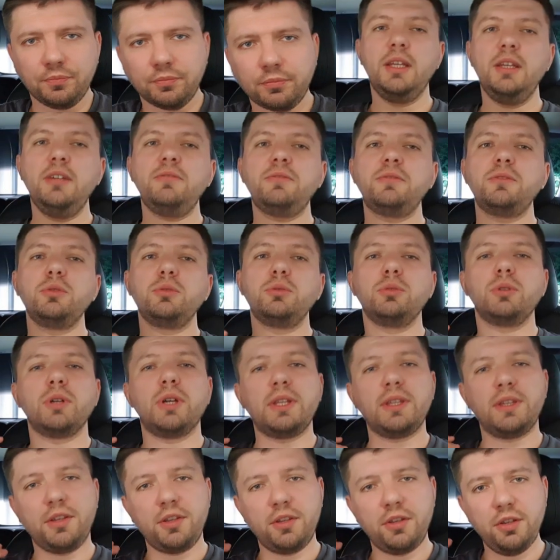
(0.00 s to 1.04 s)
If you
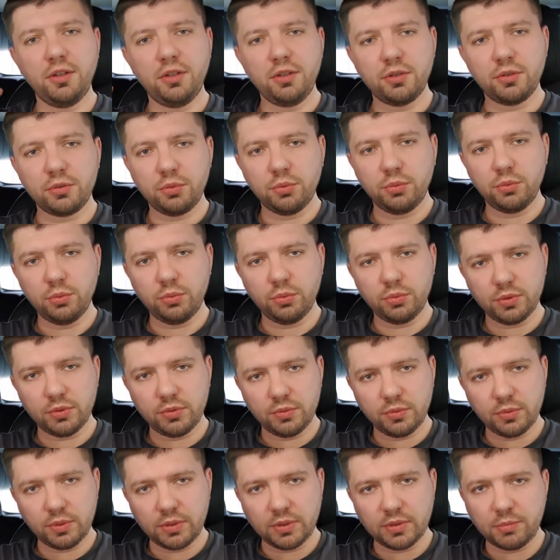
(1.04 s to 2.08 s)
adhere
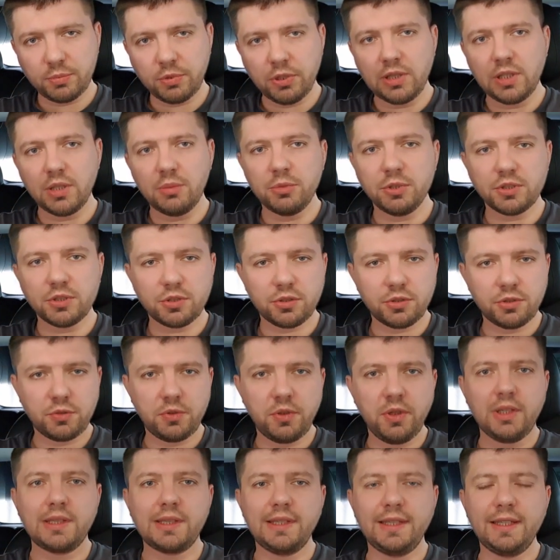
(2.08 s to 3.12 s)
to speed limits
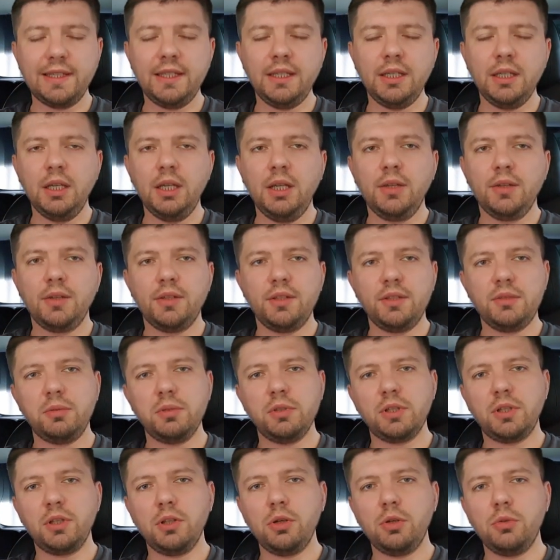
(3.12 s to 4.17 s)
strictly, this
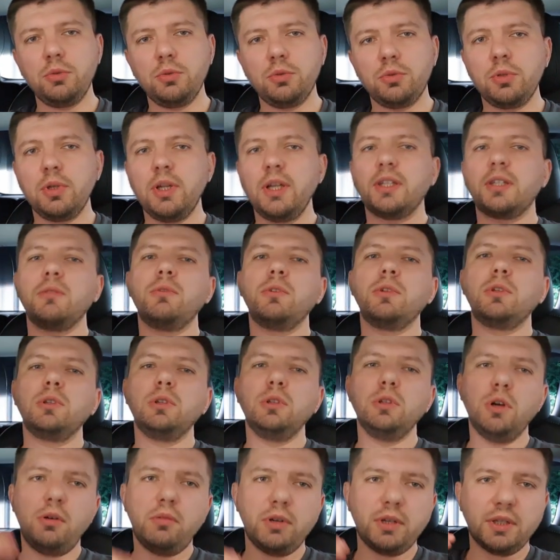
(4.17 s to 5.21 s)
will allow you to get even
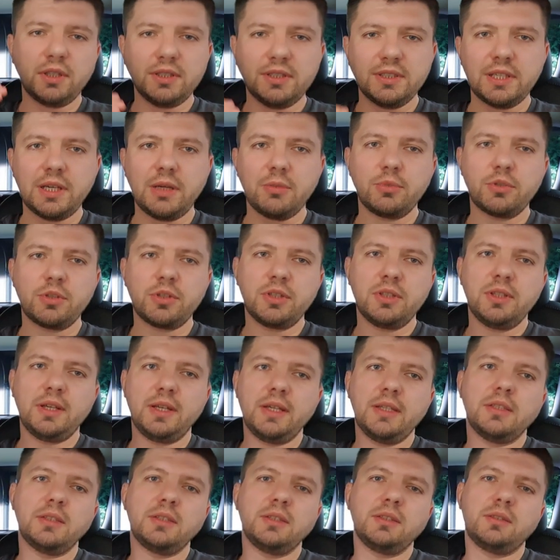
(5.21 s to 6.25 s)
lower consumption
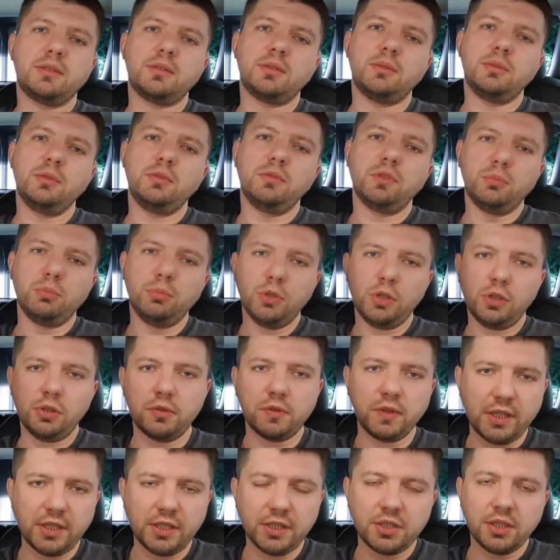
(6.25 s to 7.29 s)
and even more
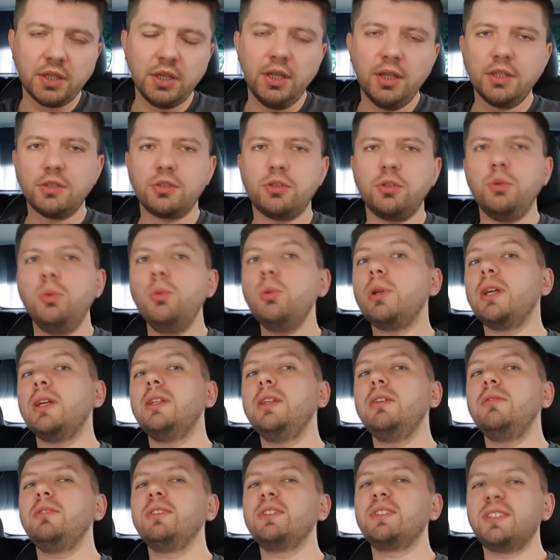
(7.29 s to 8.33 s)
range, so you can
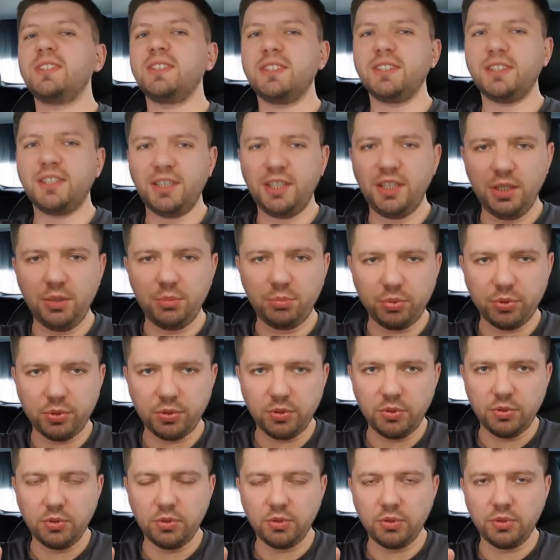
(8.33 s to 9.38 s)
even skip
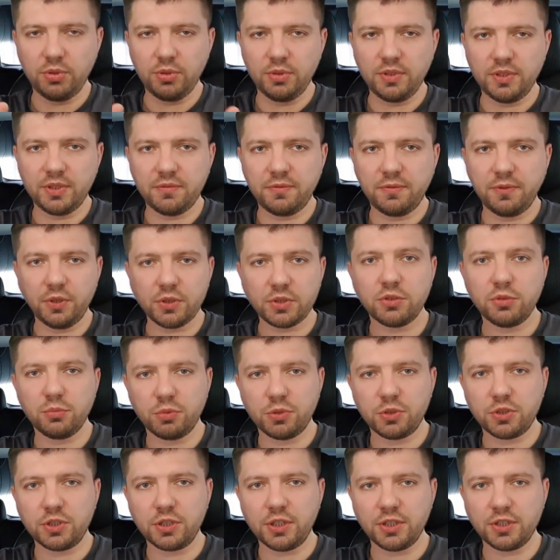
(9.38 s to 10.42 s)
the first
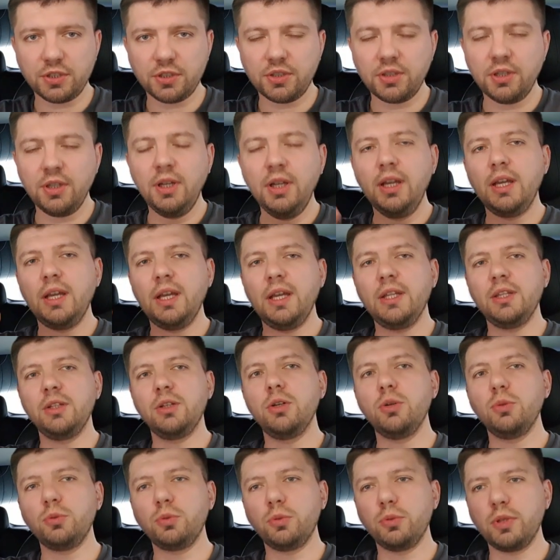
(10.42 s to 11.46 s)
supercharger and
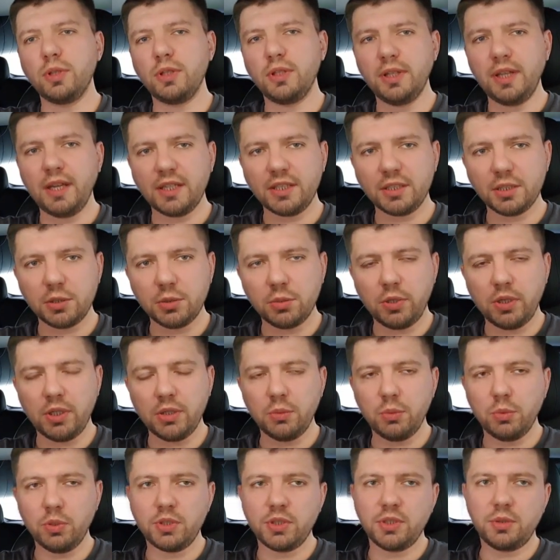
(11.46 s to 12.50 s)
go to the next
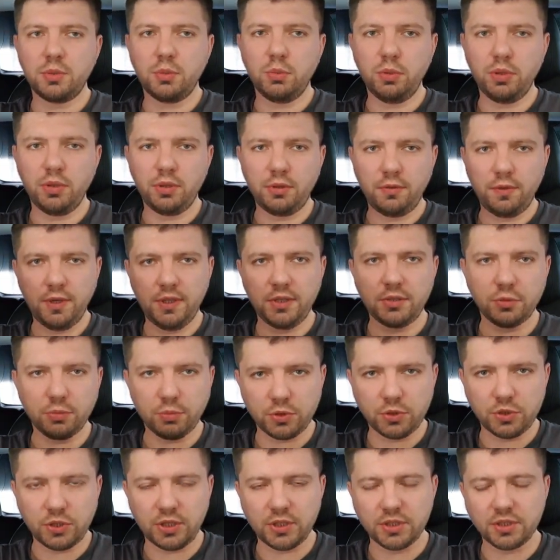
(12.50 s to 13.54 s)
one, which is V3
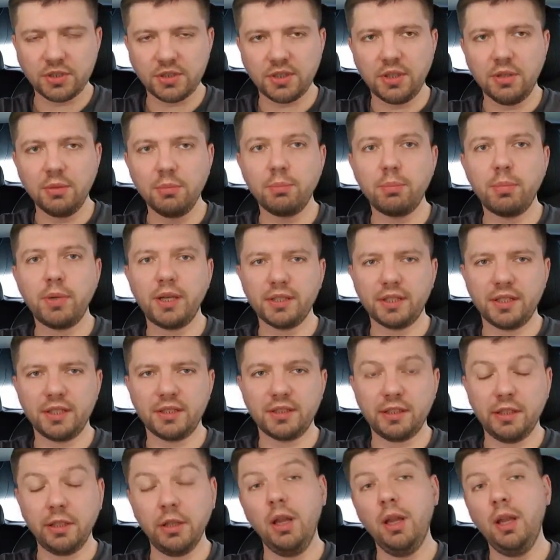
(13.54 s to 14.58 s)
supercharger in
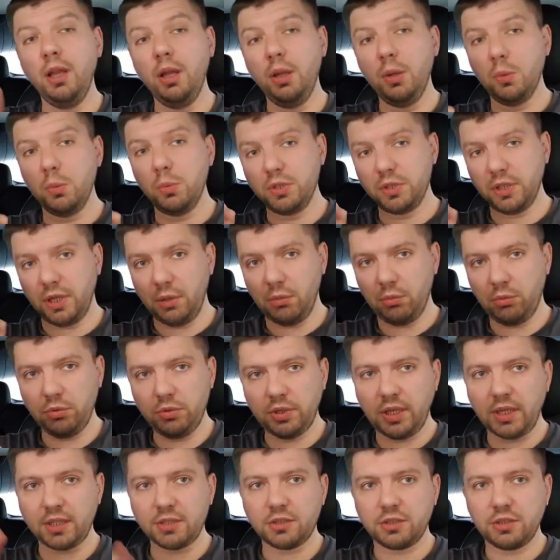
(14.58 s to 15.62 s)
Panketal, which I
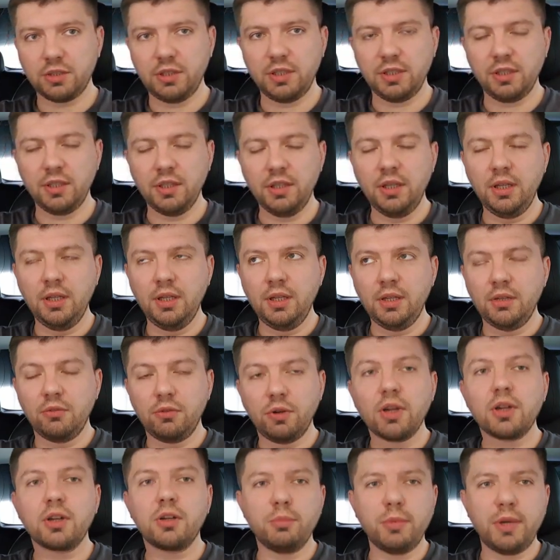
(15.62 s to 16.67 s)
would actually
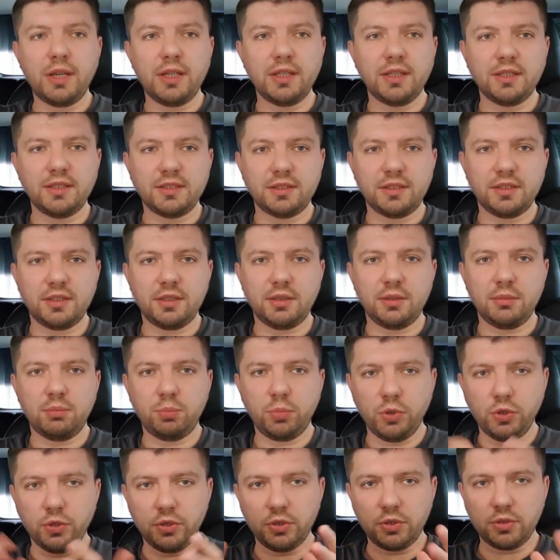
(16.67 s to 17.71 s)
recommend as a
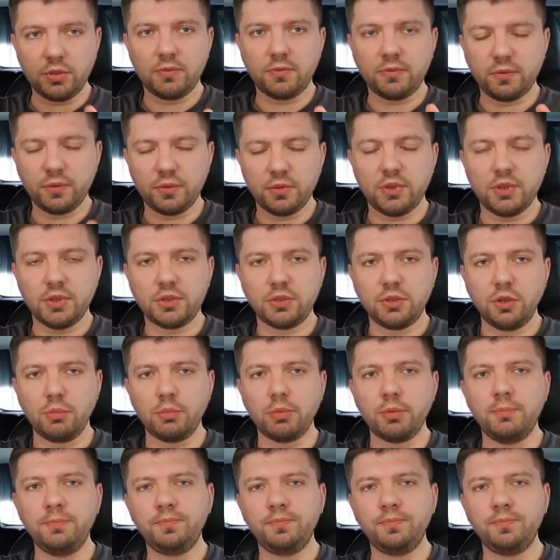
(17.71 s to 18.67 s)
point of stop.